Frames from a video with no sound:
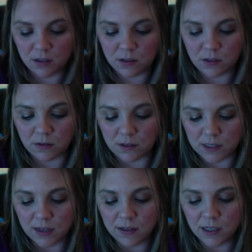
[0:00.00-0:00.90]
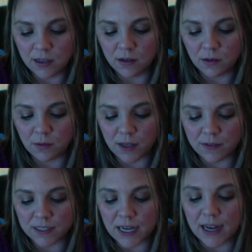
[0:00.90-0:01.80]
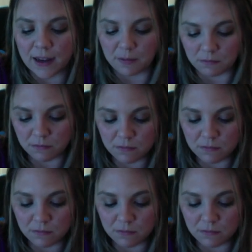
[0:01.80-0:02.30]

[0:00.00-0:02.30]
So down here, we have time.